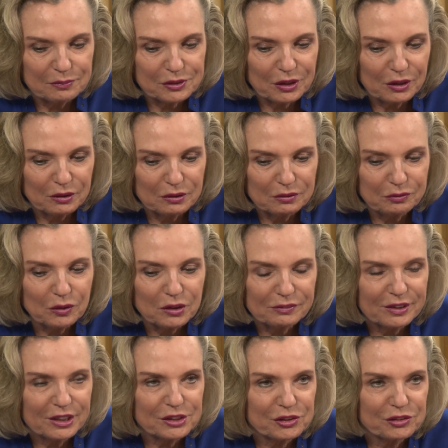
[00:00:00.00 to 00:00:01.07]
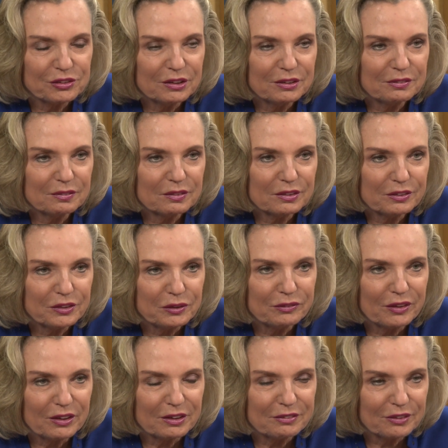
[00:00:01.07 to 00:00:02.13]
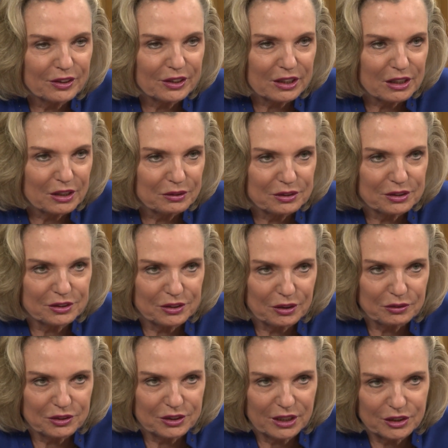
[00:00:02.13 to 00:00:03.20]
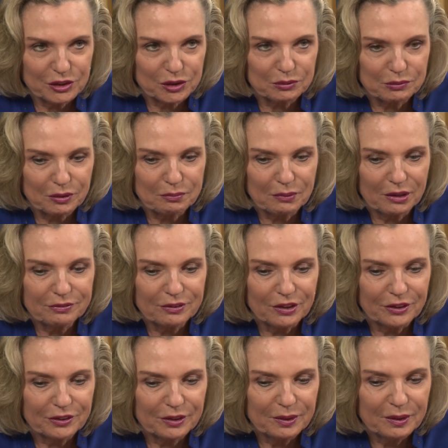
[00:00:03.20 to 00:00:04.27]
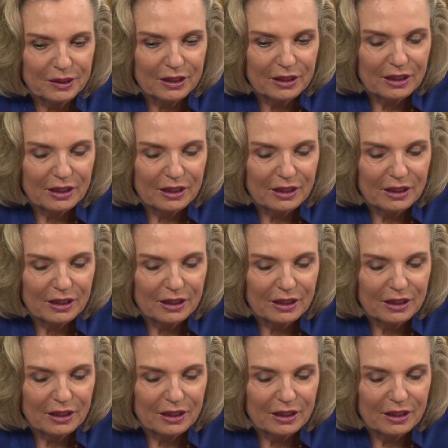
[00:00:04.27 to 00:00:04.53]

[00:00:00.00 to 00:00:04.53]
So full of history, very, very close association with my father.